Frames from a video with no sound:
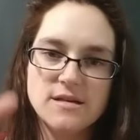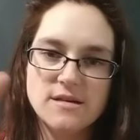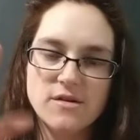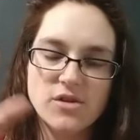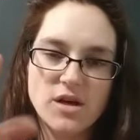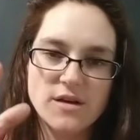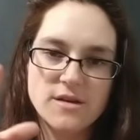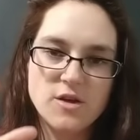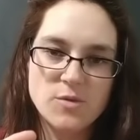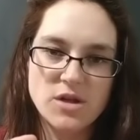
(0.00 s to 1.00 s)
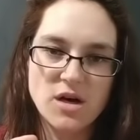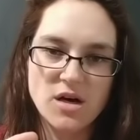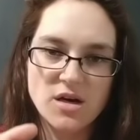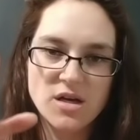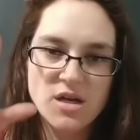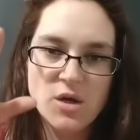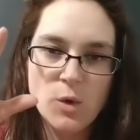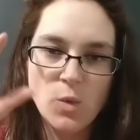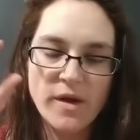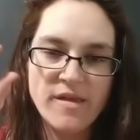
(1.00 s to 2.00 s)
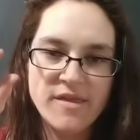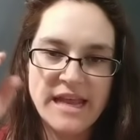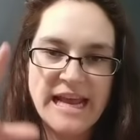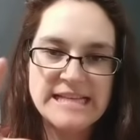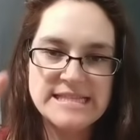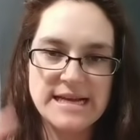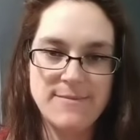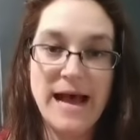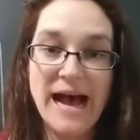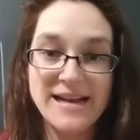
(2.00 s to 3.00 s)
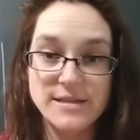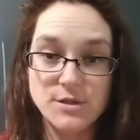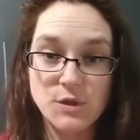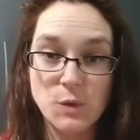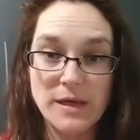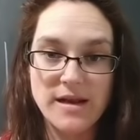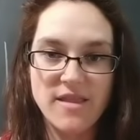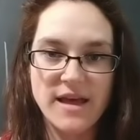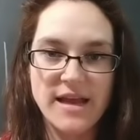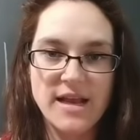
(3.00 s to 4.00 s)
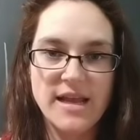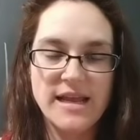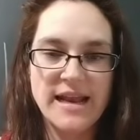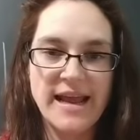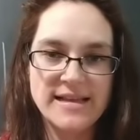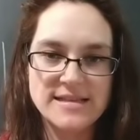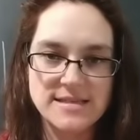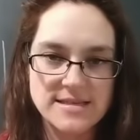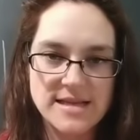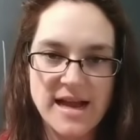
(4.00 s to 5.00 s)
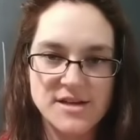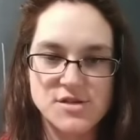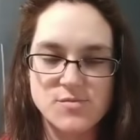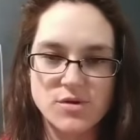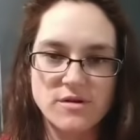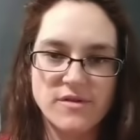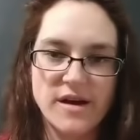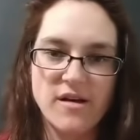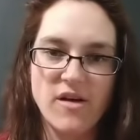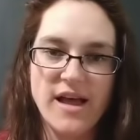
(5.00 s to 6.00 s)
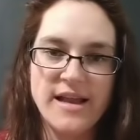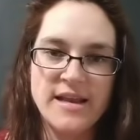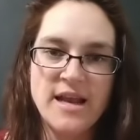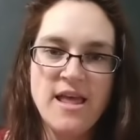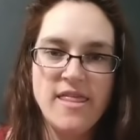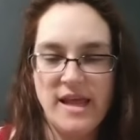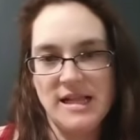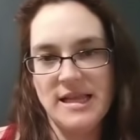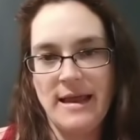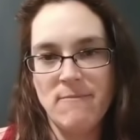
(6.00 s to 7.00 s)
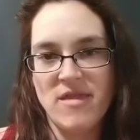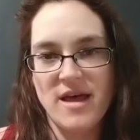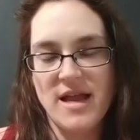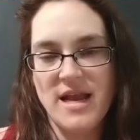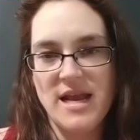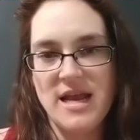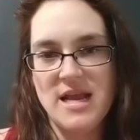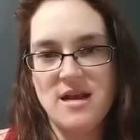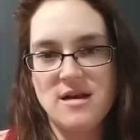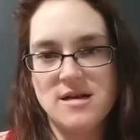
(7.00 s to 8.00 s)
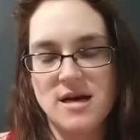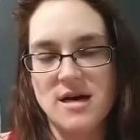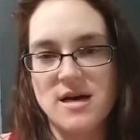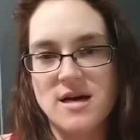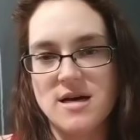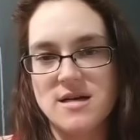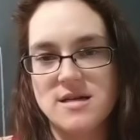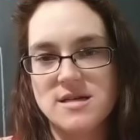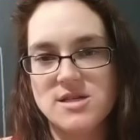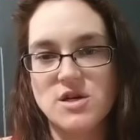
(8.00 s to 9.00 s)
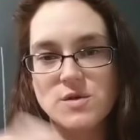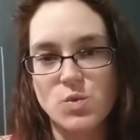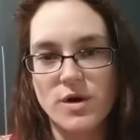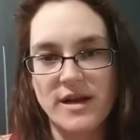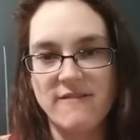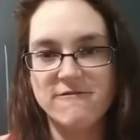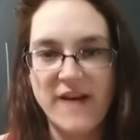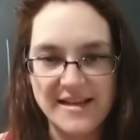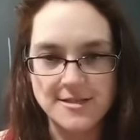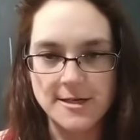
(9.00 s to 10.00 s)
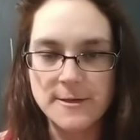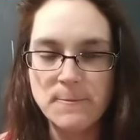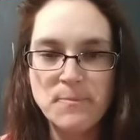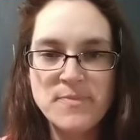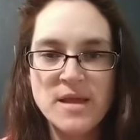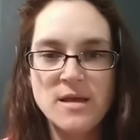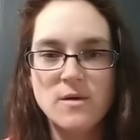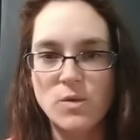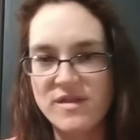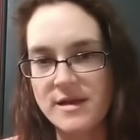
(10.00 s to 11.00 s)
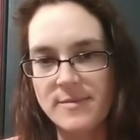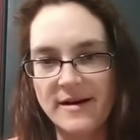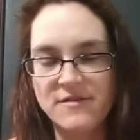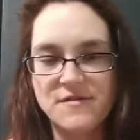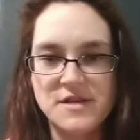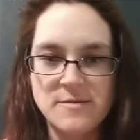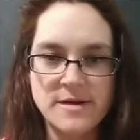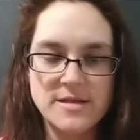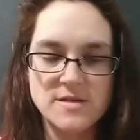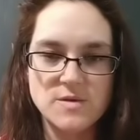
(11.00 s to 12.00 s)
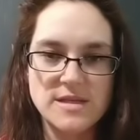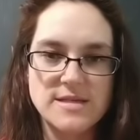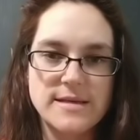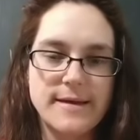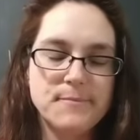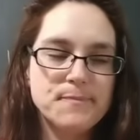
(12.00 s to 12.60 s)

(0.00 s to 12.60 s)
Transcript: Novolog Humalog with an enzyme added to it that enhances its action profile, and they claim that it starts working faster within about 15 minutes is what they say.